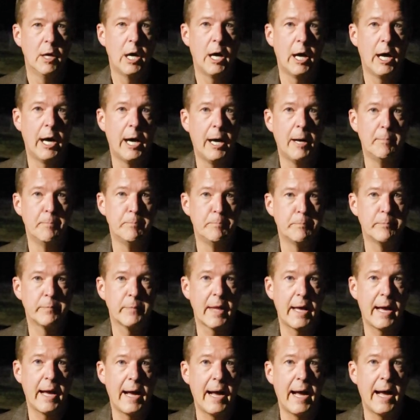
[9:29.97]
Um,
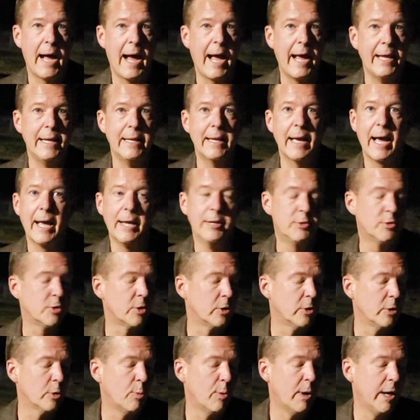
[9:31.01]
I, I
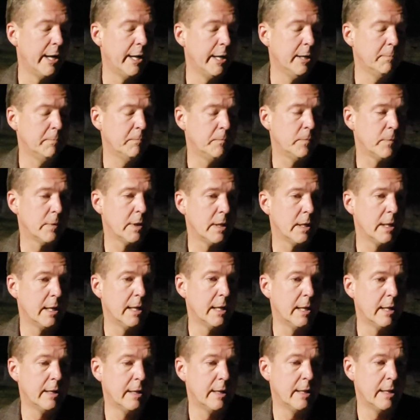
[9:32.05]
turn away
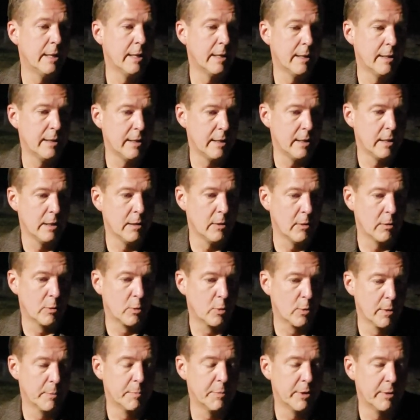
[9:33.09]
and, and, and you know,
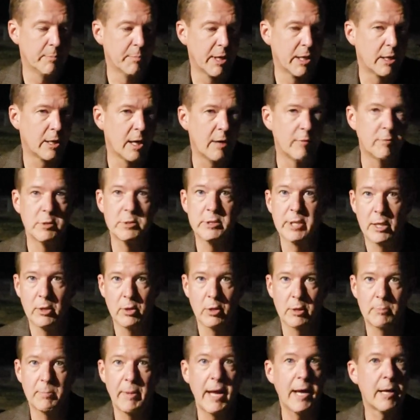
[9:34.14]
gripping my covers, I
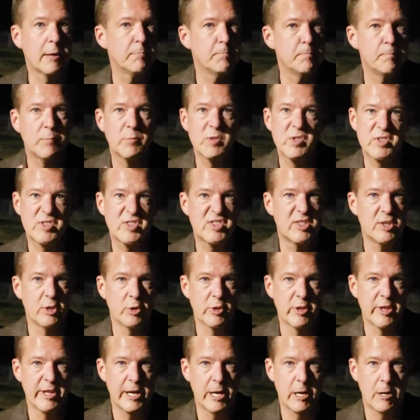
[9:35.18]
look back, It's
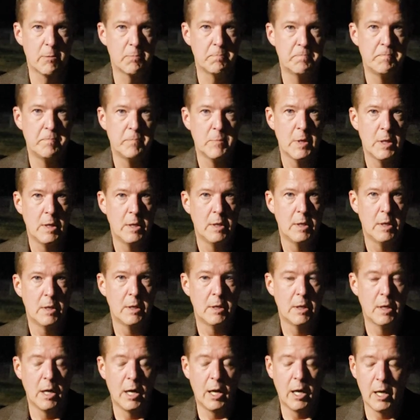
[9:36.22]
still there
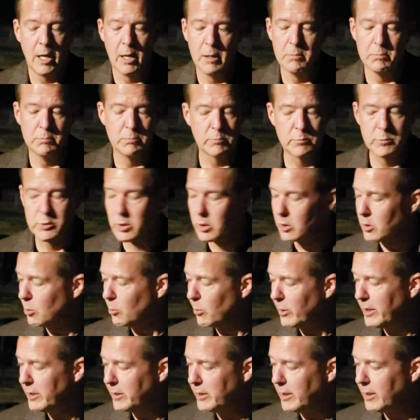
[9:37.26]
um, turn
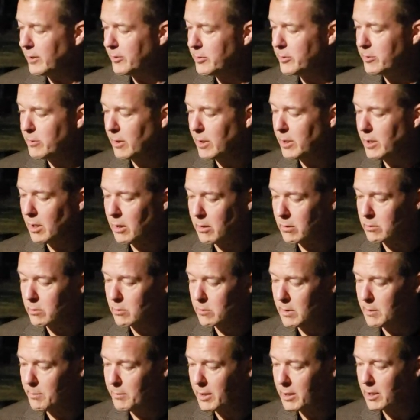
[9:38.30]
away the other, you know,
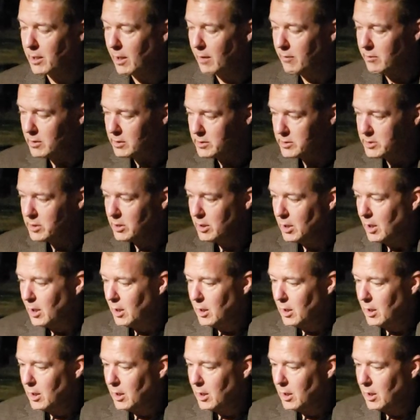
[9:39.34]
grip my covers,